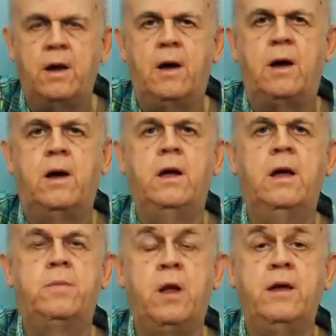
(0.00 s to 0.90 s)

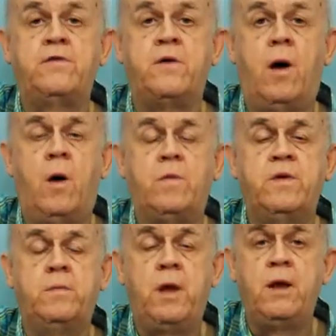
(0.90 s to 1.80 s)
and play
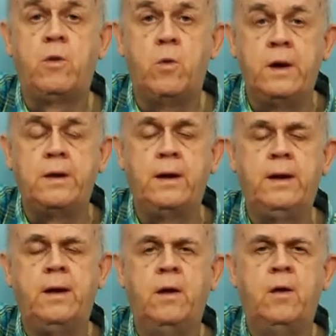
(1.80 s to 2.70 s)
songs and play
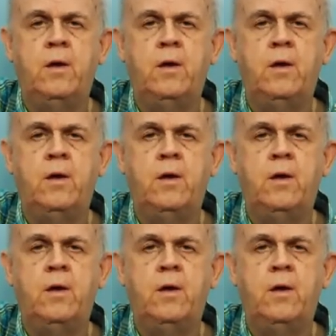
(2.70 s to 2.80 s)
quickly